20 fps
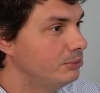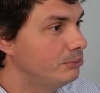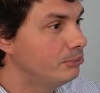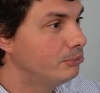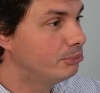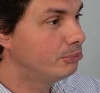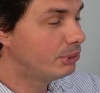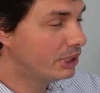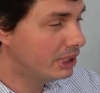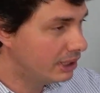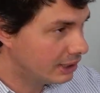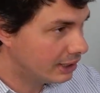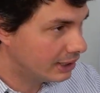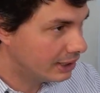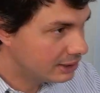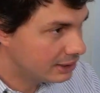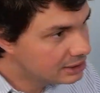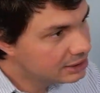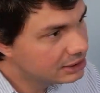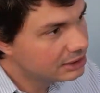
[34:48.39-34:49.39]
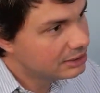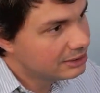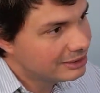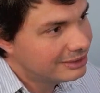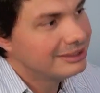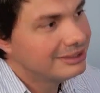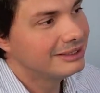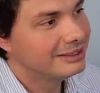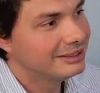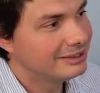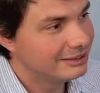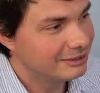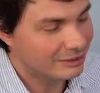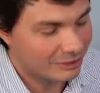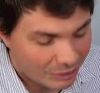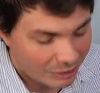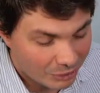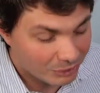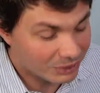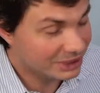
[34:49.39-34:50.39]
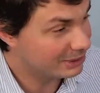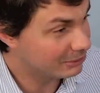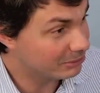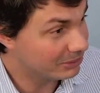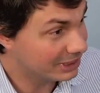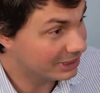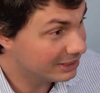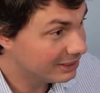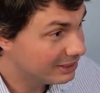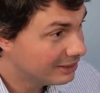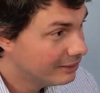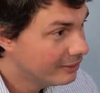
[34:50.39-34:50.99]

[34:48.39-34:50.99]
But, always a but,